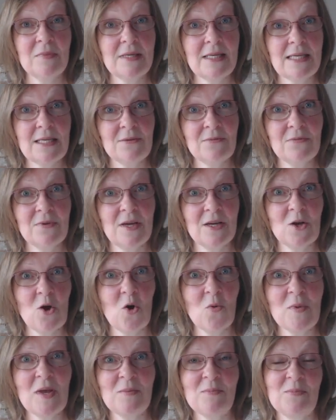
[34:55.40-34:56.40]
leave a
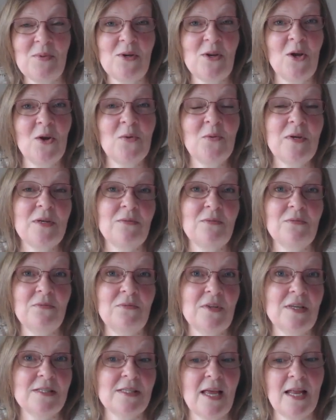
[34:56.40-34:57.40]
comment below if
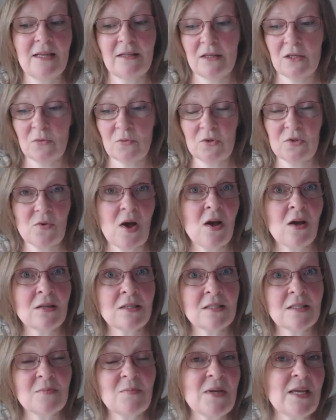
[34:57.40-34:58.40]
there's anything you want to
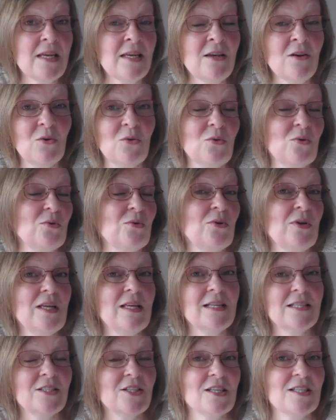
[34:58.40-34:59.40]
ask me or
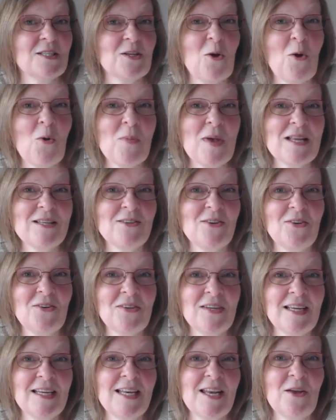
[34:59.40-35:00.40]
just comment
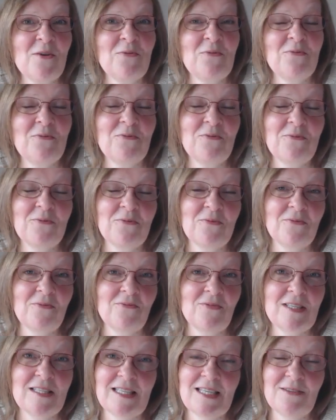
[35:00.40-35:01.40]
on. I love
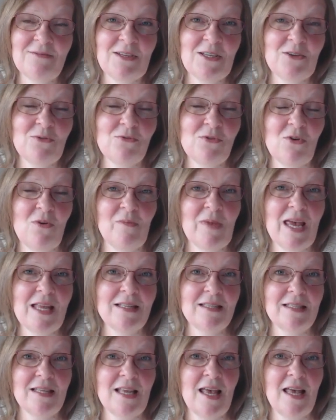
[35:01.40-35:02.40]
receiving your
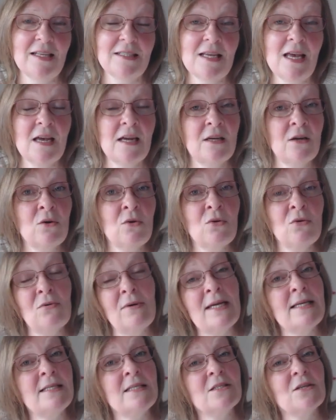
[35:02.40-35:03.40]
comments and I
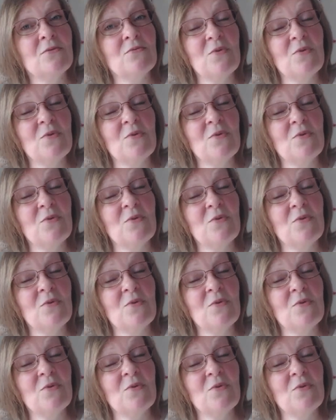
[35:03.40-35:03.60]
always